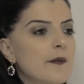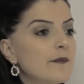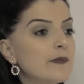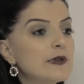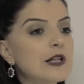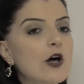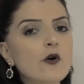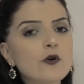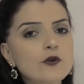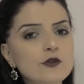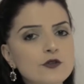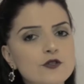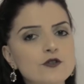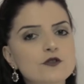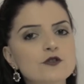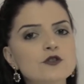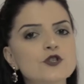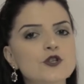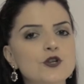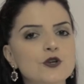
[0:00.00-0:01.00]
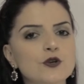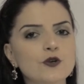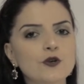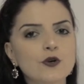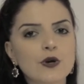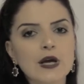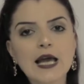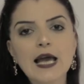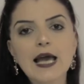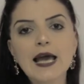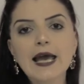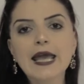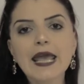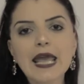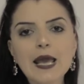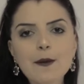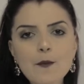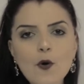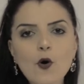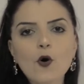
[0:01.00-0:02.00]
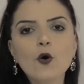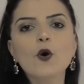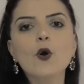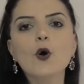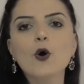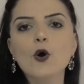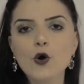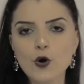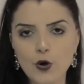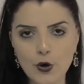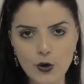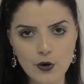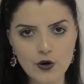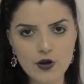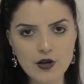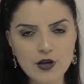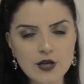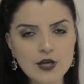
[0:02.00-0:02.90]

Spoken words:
belongs to him or her.